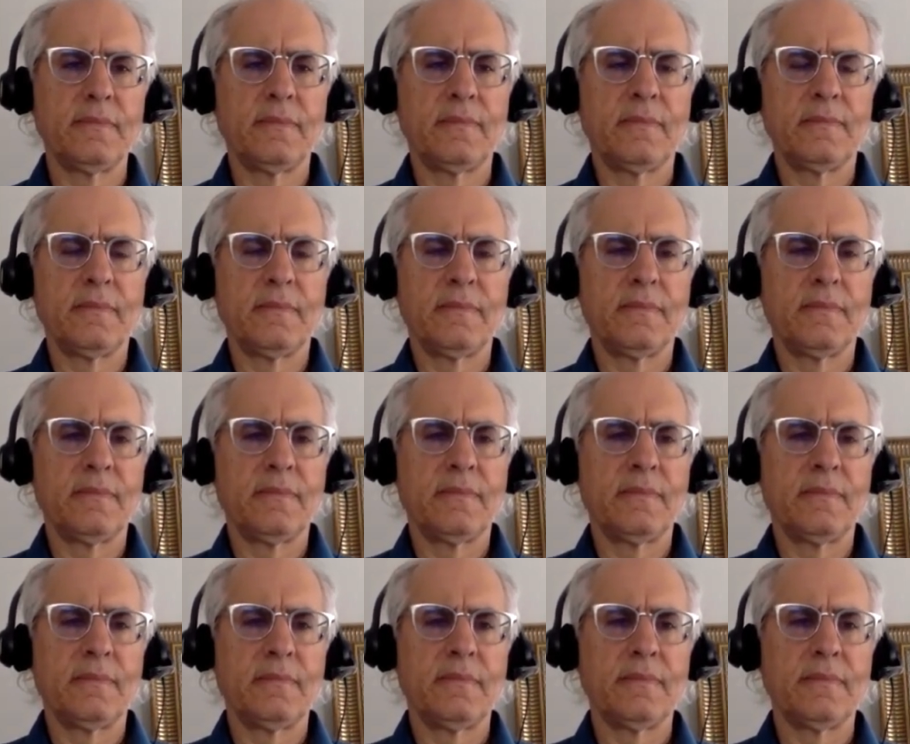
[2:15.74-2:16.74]

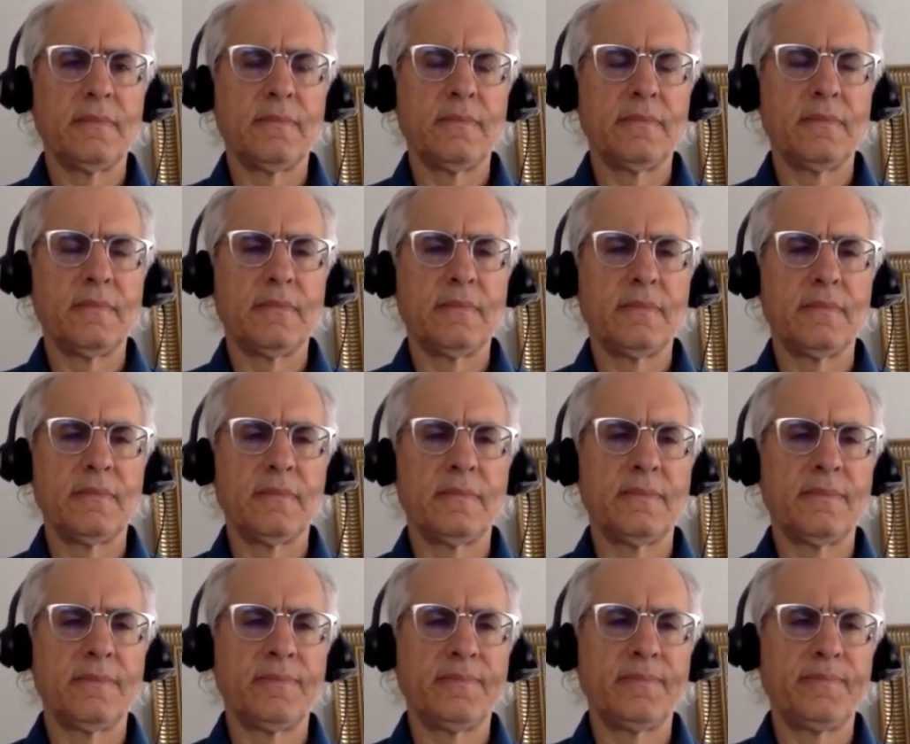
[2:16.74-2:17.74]

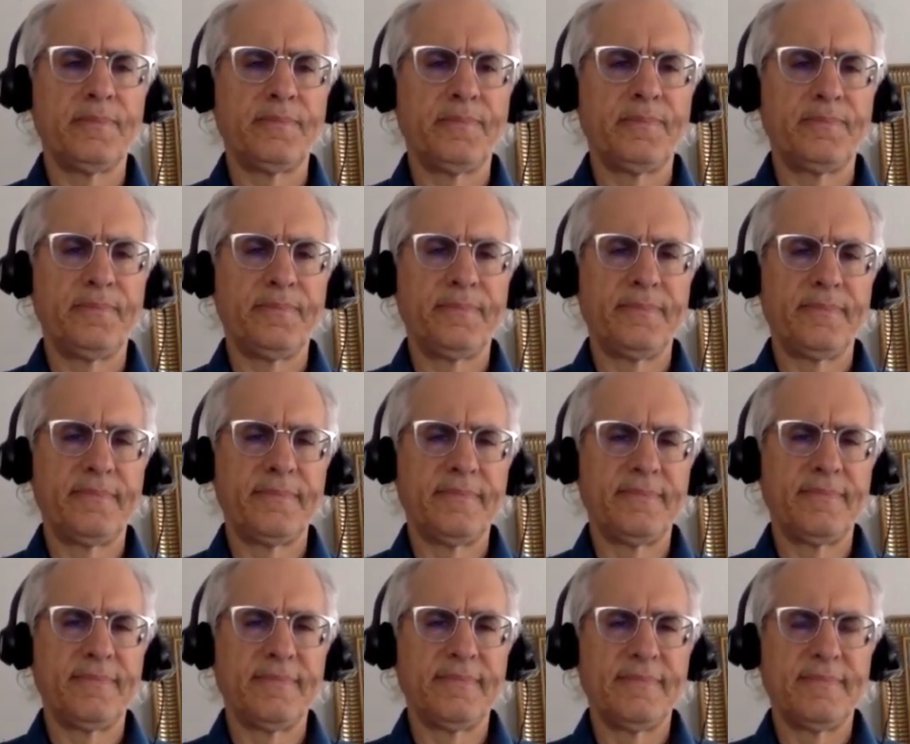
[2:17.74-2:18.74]

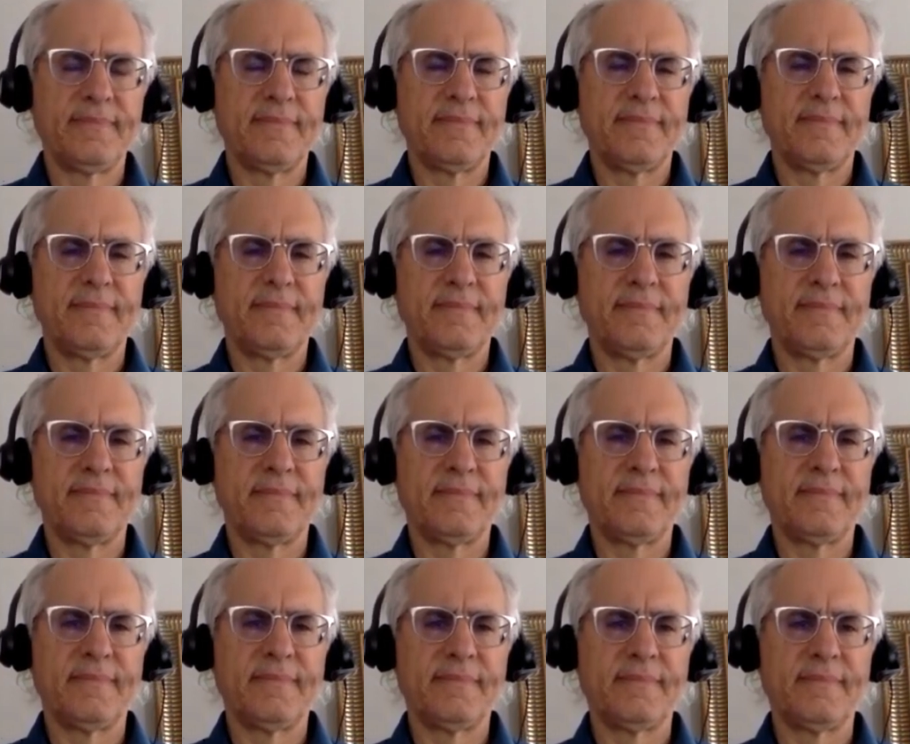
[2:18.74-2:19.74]

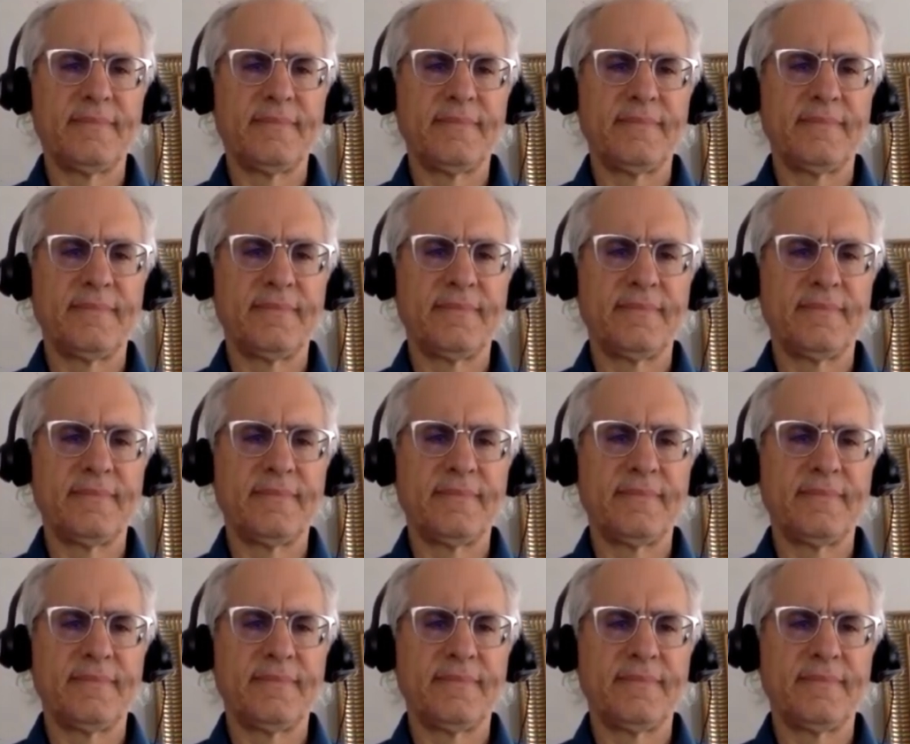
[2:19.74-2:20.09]
(not speaking)